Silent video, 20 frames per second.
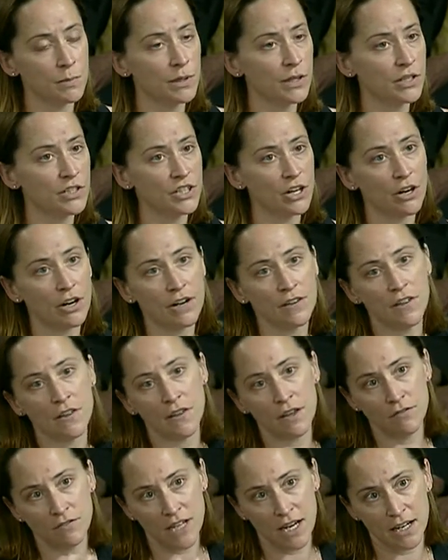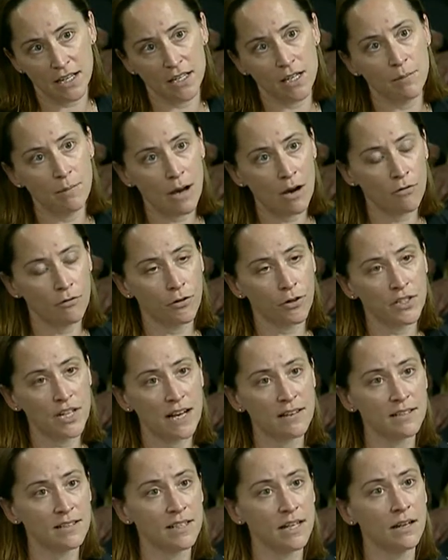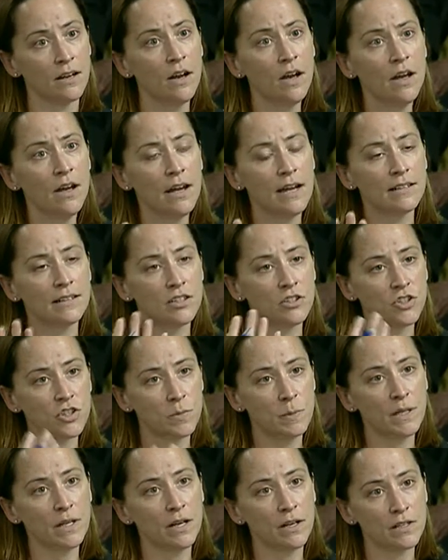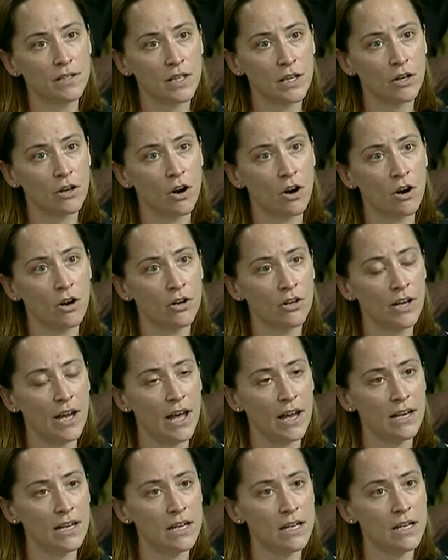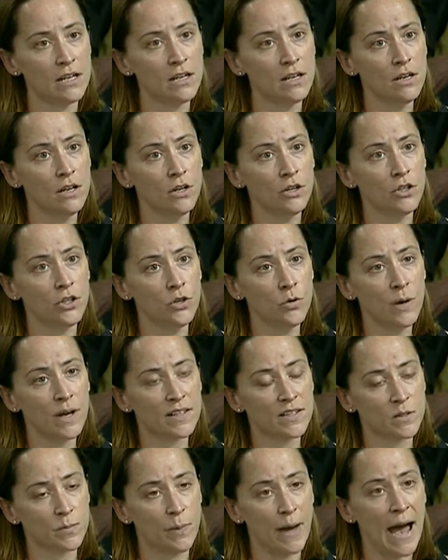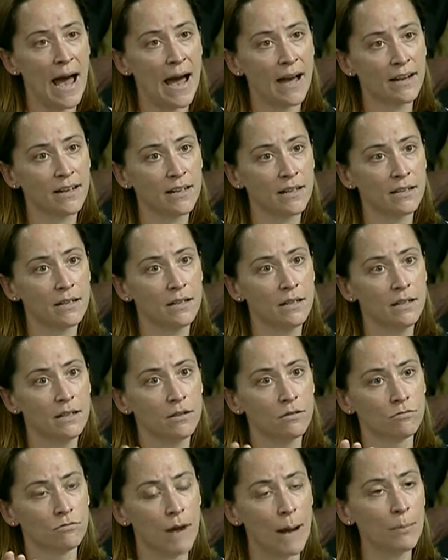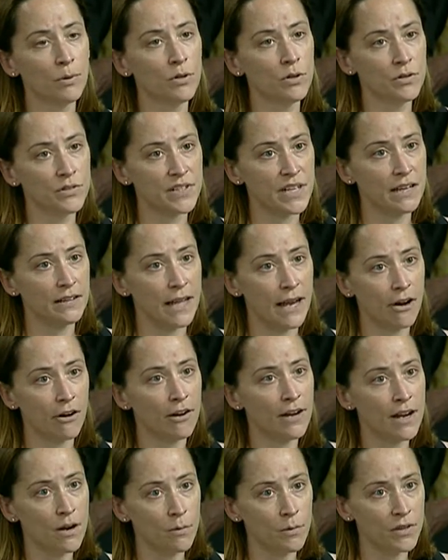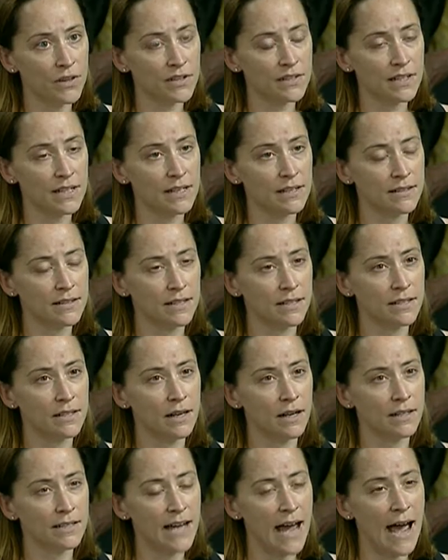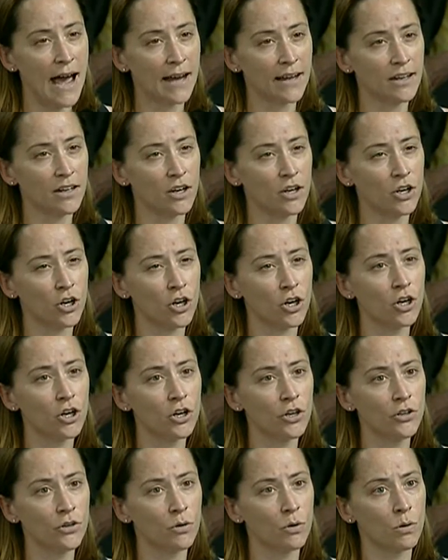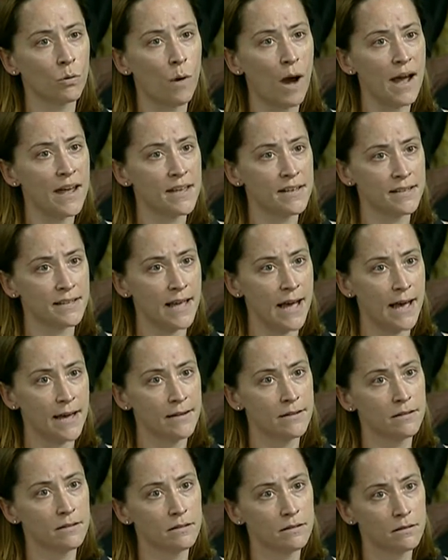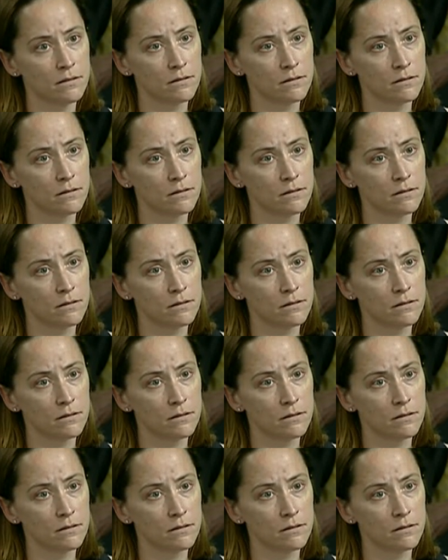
military, and then they've taken them out for testing. Is it just because there aren't any U.S.-backed rebels in the area where this latest attack occurred, or why is that?